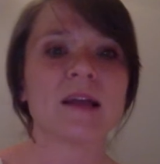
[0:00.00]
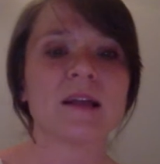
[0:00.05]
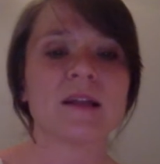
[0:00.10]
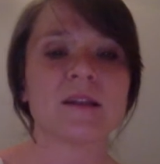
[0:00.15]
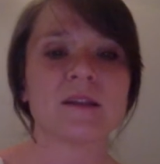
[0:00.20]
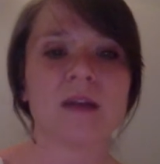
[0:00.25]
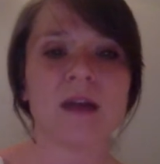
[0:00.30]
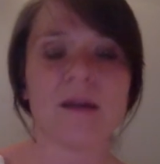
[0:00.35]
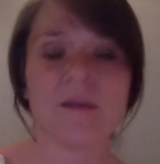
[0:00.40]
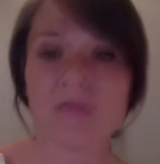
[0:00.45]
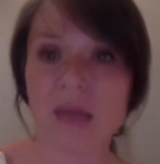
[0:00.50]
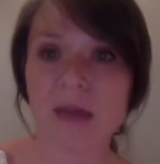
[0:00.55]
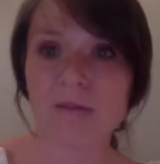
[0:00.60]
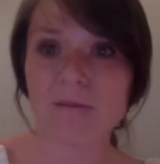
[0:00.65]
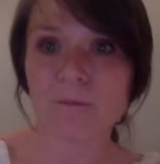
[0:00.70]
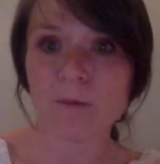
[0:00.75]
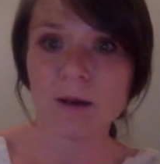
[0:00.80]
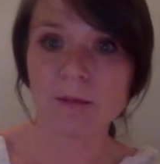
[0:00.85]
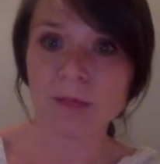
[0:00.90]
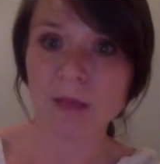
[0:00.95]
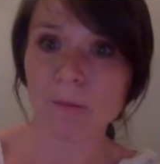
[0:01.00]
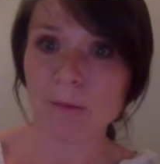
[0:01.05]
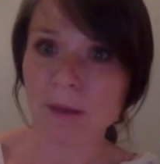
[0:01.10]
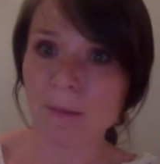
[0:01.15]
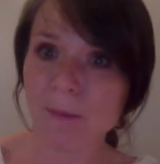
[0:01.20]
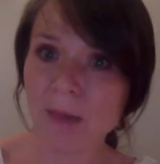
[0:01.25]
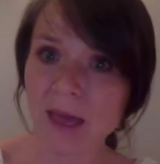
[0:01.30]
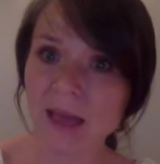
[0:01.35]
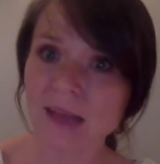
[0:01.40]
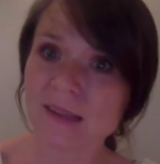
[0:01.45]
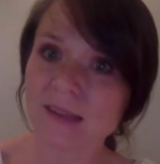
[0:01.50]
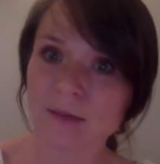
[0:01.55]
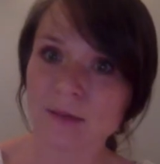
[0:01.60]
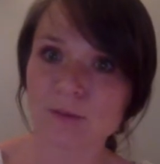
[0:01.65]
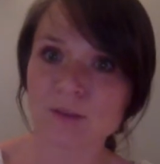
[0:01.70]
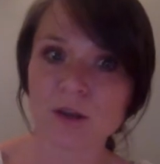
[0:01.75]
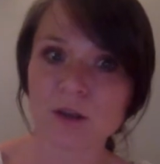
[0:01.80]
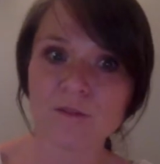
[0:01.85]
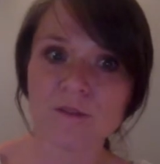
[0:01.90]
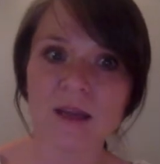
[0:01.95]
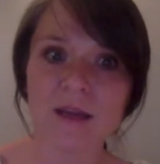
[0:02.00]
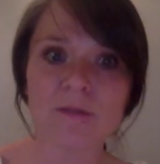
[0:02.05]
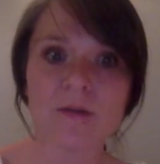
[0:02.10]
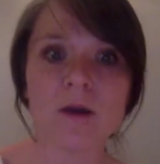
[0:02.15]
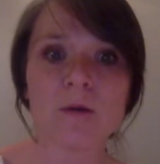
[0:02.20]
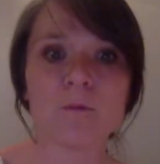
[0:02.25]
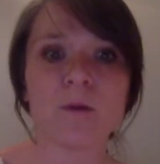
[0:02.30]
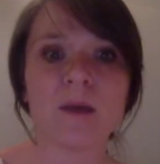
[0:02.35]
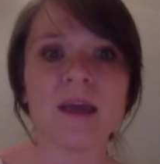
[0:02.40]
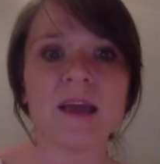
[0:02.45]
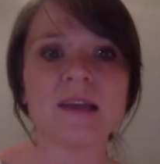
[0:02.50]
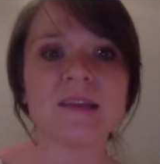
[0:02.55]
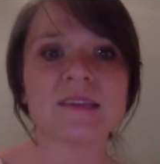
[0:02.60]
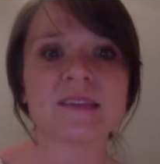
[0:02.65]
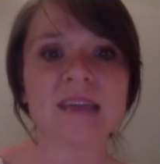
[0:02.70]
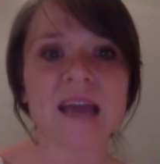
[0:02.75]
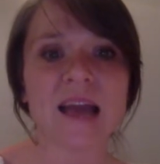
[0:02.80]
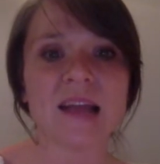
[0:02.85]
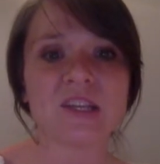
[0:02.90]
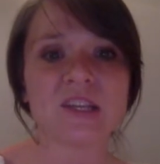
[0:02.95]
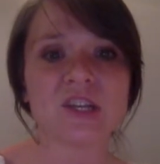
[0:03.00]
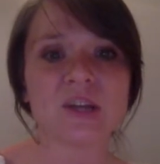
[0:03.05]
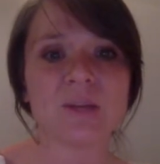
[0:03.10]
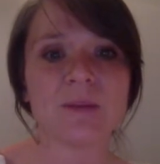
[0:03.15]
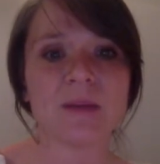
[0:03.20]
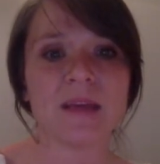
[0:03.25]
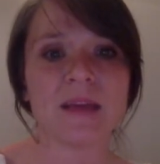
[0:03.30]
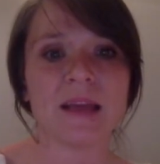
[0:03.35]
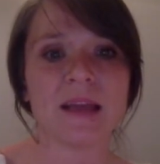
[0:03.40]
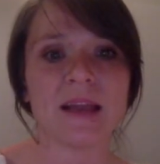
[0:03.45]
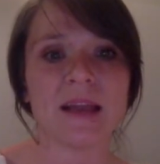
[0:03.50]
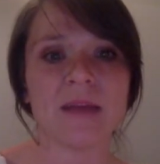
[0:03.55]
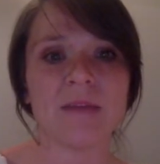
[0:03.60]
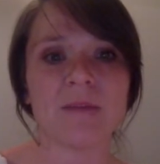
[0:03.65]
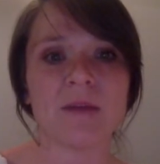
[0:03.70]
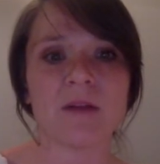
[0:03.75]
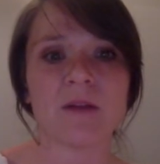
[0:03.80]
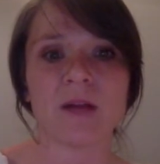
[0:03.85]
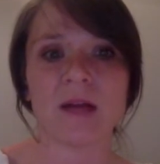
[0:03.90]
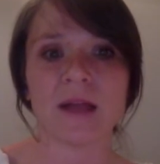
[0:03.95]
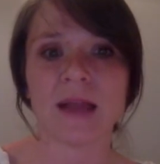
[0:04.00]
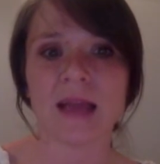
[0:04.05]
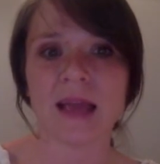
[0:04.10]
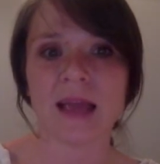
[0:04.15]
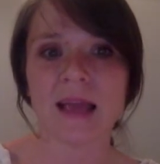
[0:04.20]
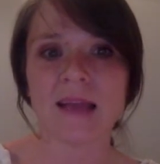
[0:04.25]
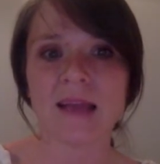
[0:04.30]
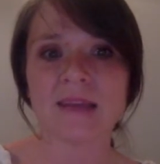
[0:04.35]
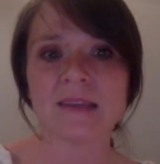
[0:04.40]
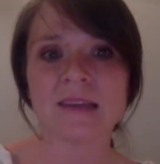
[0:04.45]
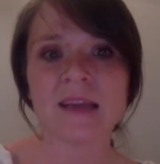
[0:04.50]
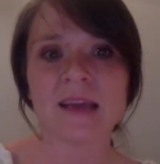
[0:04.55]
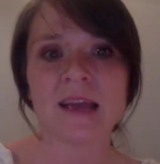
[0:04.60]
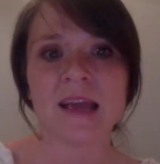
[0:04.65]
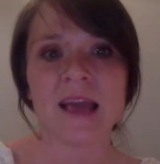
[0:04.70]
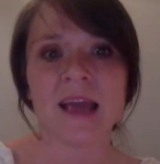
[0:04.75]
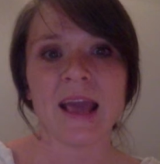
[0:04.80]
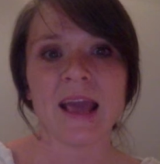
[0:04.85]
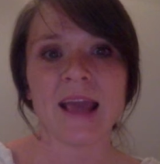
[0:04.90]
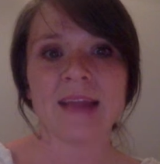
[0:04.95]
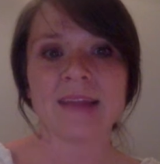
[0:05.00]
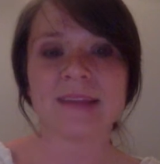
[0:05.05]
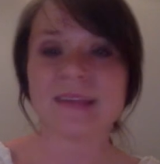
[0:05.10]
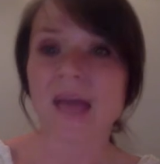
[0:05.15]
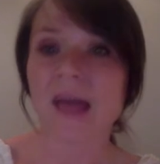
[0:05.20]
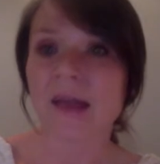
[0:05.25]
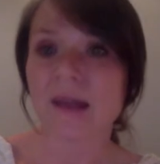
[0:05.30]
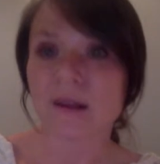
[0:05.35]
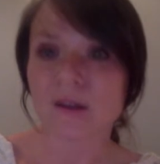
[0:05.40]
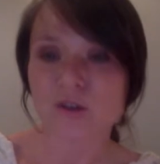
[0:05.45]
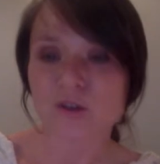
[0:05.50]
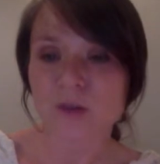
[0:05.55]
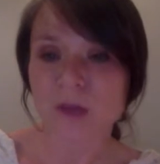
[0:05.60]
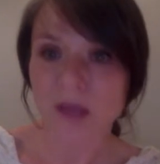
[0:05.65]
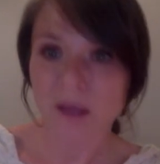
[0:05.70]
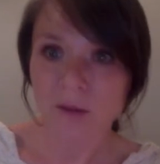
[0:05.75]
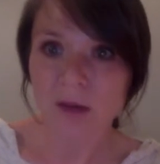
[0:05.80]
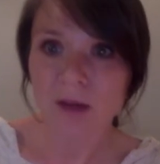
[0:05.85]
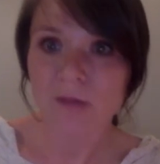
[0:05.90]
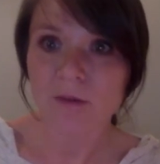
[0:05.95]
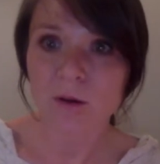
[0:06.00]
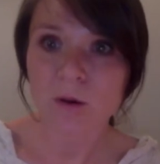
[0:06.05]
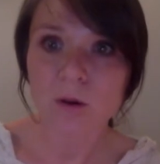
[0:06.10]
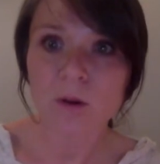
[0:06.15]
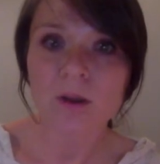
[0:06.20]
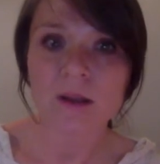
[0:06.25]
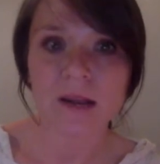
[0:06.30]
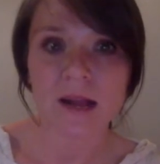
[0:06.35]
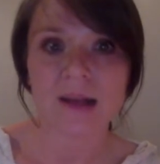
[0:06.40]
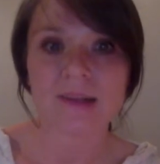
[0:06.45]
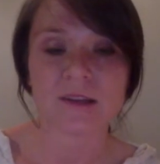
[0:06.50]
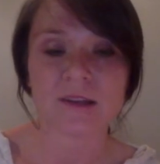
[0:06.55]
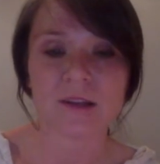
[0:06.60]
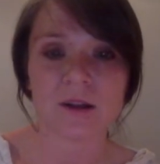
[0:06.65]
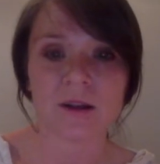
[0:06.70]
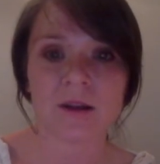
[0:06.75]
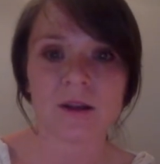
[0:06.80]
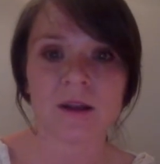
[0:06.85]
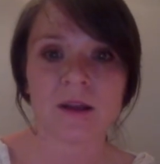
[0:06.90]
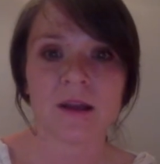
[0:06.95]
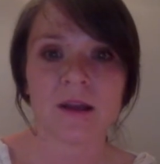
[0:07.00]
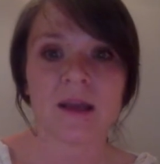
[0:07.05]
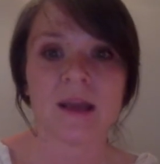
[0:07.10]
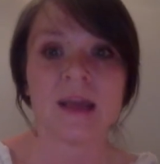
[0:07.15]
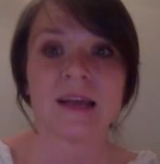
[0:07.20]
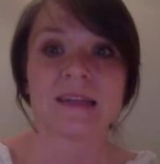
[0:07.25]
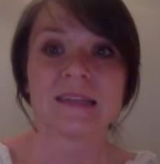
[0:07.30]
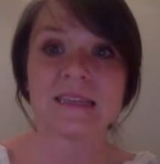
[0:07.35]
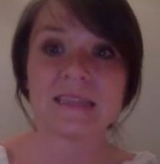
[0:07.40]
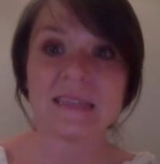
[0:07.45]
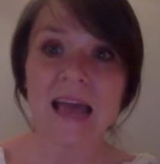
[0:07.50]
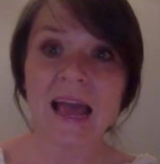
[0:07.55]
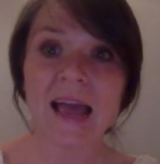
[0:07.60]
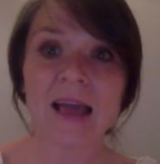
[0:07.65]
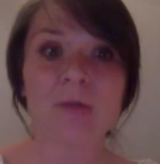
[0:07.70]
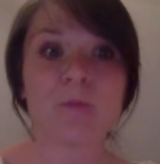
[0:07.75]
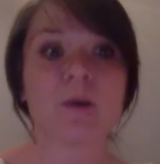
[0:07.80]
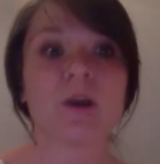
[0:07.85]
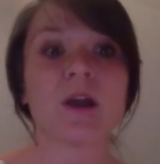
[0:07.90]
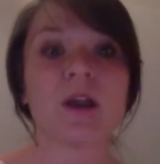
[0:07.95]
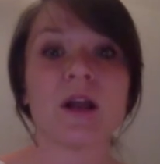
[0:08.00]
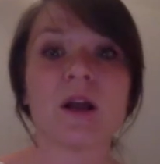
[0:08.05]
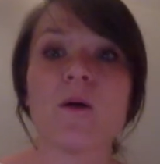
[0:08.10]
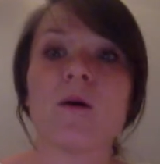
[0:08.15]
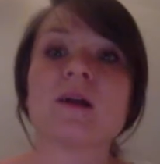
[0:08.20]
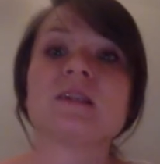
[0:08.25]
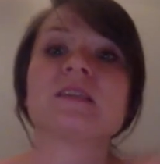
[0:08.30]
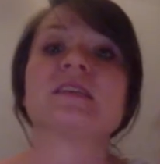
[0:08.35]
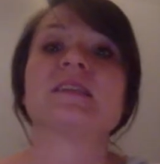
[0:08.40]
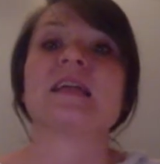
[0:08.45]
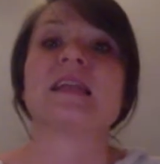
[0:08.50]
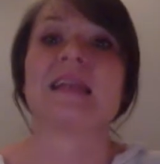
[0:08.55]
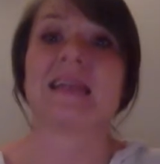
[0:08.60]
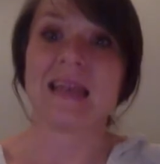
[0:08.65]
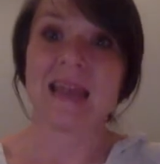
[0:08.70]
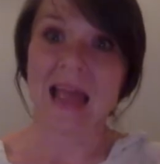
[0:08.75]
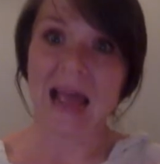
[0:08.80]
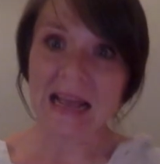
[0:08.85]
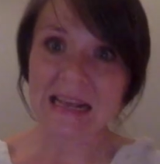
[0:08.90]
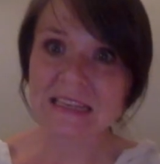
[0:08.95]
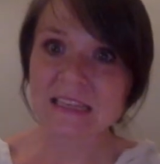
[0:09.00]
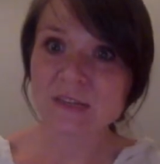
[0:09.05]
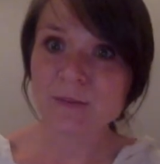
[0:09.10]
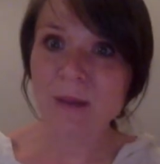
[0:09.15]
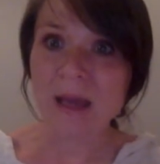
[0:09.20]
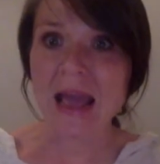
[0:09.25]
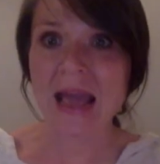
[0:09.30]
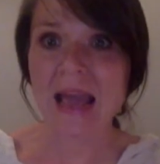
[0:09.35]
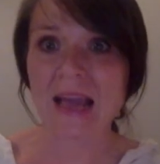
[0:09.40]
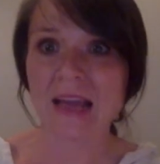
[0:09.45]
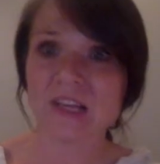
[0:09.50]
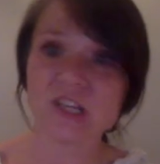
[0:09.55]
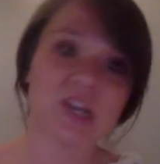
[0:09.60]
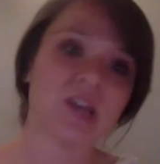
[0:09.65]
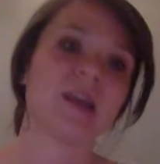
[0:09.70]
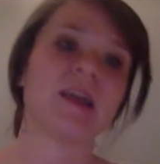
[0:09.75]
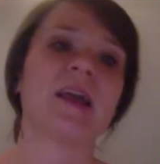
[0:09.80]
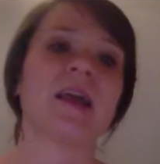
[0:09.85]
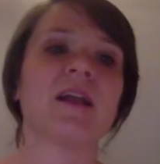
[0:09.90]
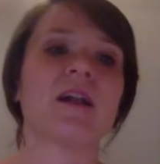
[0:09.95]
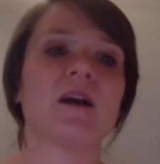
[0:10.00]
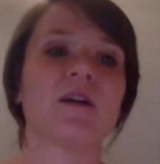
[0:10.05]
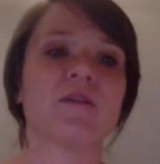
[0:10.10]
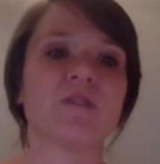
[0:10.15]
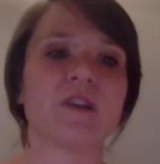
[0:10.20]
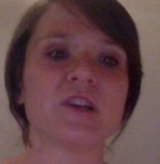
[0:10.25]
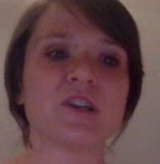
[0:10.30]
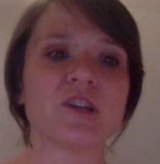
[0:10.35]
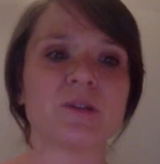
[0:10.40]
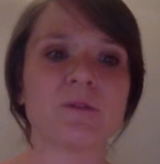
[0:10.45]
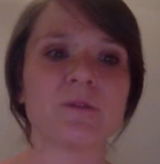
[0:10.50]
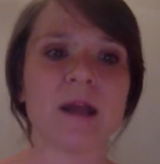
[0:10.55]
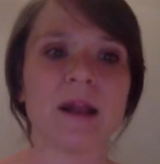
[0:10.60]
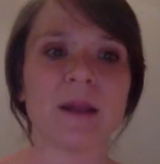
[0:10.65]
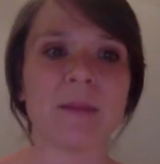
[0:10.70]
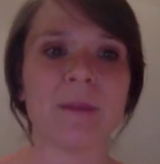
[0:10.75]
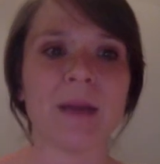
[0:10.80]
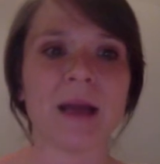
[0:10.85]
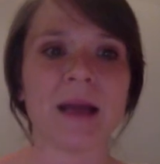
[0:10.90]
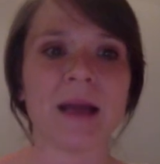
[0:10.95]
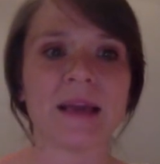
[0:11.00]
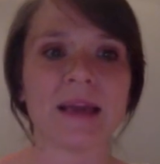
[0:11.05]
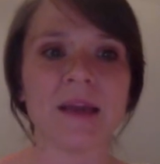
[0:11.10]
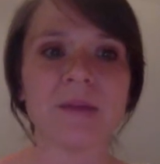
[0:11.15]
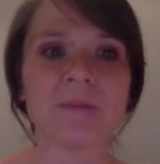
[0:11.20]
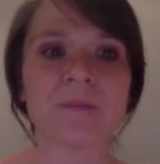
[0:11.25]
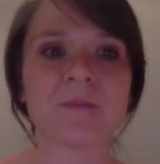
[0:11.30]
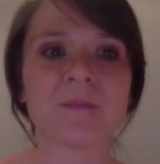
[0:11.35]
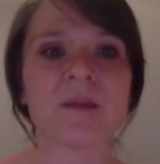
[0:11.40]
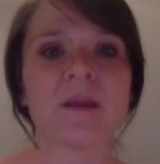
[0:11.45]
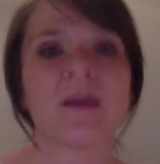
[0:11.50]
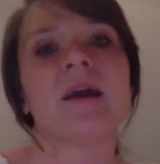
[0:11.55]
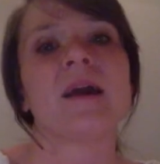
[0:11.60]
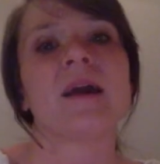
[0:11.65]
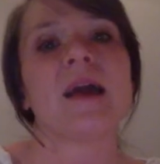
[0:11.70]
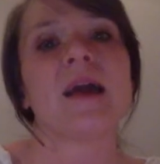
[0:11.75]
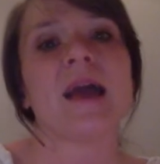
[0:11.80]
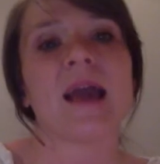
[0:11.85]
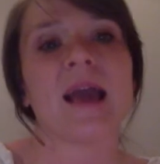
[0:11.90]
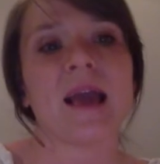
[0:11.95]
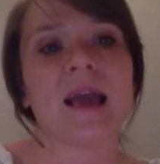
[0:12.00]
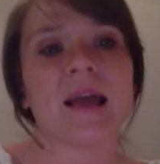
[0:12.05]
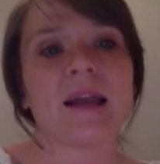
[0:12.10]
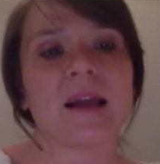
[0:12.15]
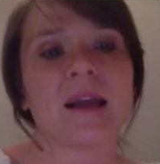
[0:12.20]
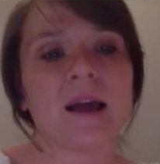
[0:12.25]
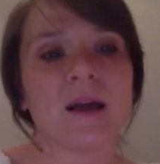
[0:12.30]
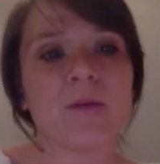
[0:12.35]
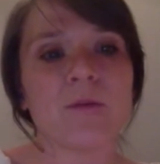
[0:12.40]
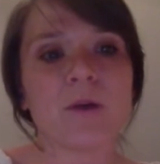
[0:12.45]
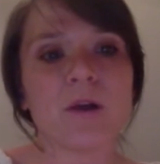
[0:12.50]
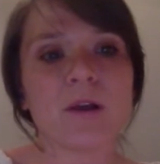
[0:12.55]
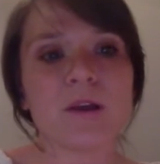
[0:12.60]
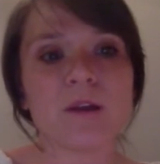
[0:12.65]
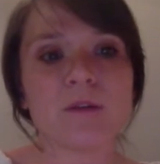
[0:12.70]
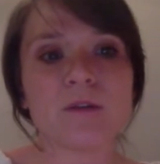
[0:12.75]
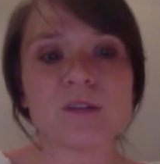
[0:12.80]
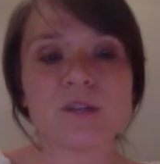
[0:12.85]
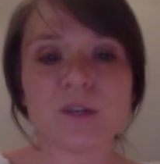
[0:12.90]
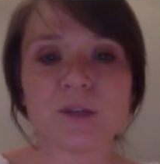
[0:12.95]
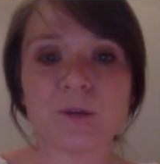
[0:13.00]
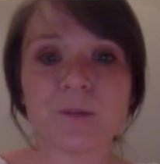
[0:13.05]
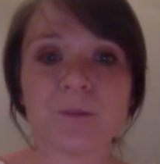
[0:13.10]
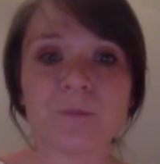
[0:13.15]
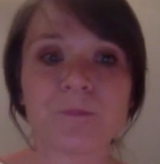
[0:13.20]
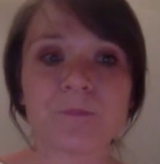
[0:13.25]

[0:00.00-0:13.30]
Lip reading: of that one that we picked that was our favorite, we sketched a beginning, middle, and end inside our Train graphic organizer. Today, we're going to go on to the next page in our fiction writing packet, and I want you to